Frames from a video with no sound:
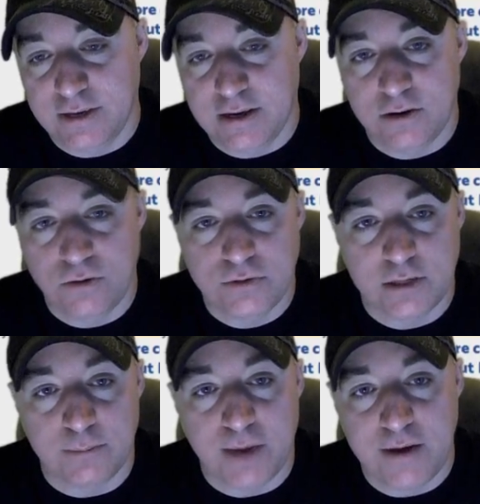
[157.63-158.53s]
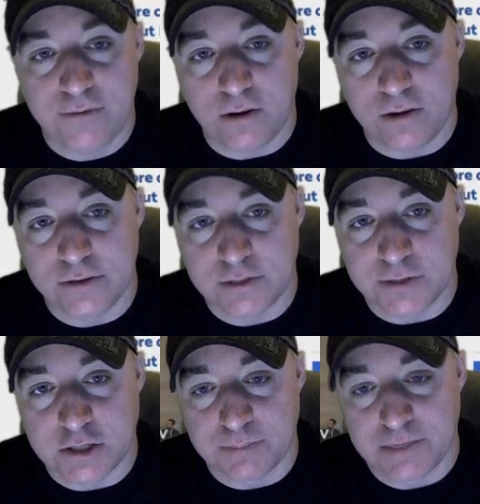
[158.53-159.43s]
Again, who's going to pay for all this,
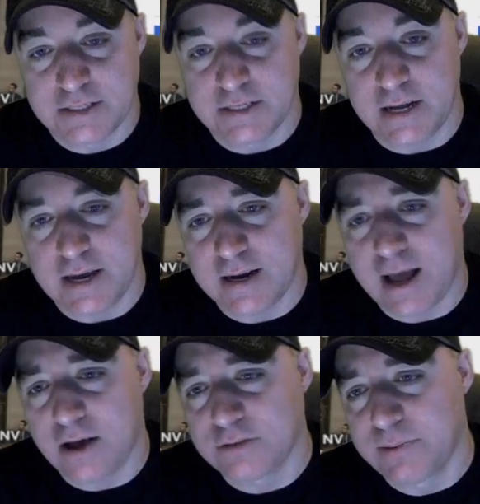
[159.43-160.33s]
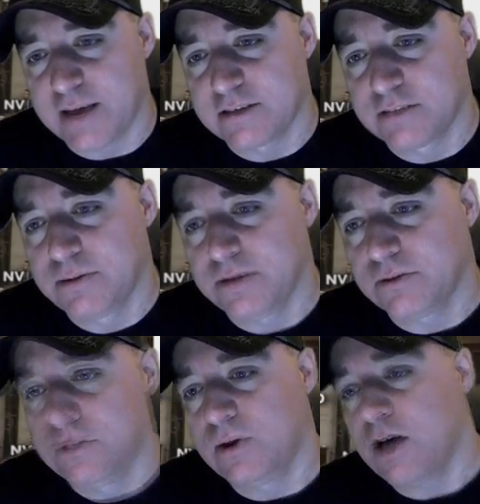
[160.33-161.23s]
Mr. President? And House passes bill
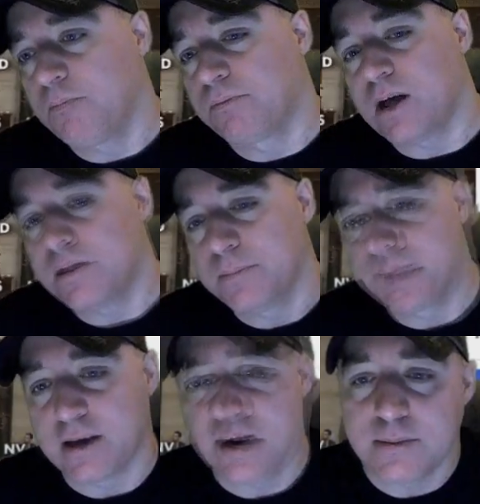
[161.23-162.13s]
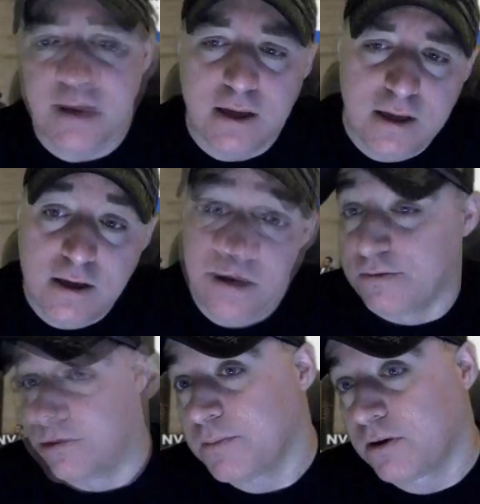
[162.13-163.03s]
to help prop up economy
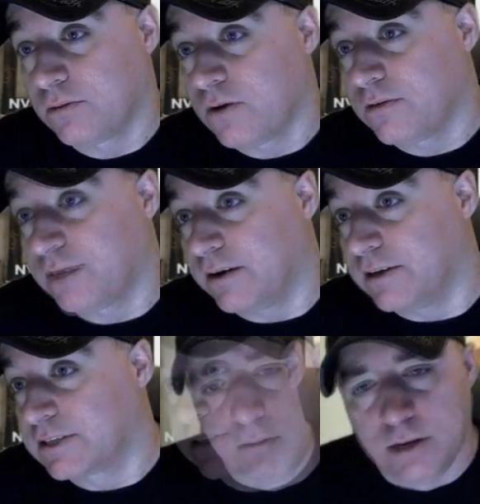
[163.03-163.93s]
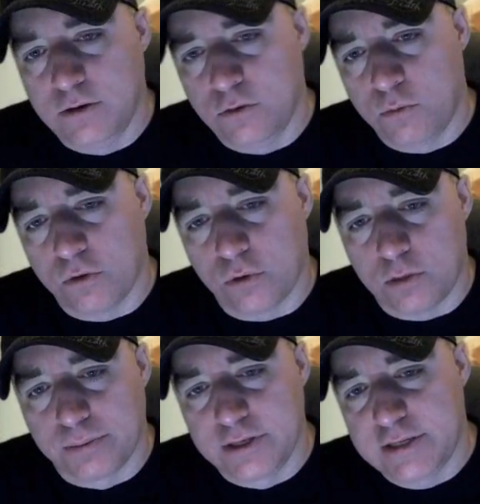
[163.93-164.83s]
from coronavirus. In New World Order
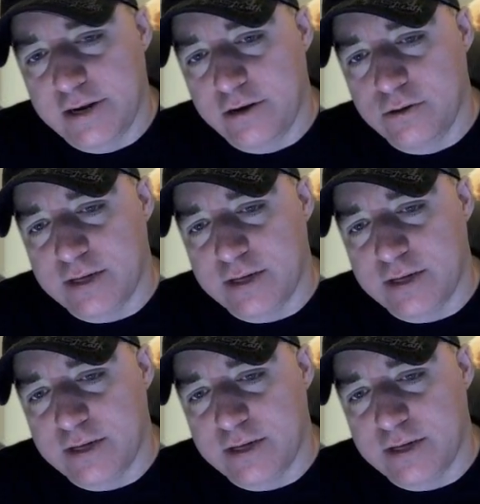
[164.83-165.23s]
and Police State news,